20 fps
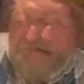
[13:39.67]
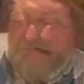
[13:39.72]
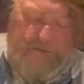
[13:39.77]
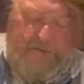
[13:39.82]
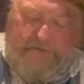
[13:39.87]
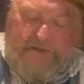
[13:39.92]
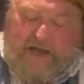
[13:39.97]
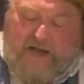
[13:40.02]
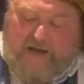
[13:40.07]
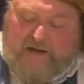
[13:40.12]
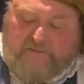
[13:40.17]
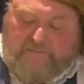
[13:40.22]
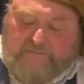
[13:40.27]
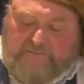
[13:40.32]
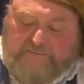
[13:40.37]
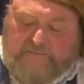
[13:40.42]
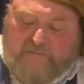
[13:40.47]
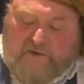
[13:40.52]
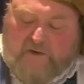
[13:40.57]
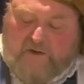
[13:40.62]
And
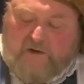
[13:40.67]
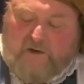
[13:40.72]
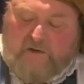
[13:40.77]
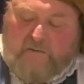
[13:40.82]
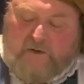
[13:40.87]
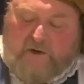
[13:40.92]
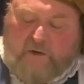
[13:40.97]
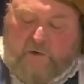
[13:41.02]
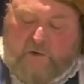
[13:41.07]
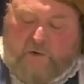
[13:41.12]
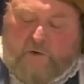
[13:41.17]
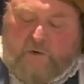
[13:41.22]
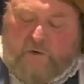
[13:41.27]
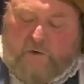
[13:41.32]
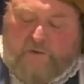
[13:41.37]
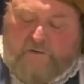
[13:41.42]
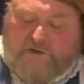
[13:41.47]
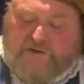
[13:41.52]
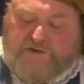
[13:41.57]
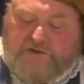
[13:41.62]
then, when
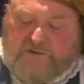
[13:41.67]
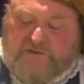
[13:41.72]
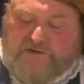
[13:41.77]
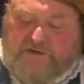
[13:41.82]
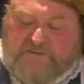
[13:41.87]
all the juice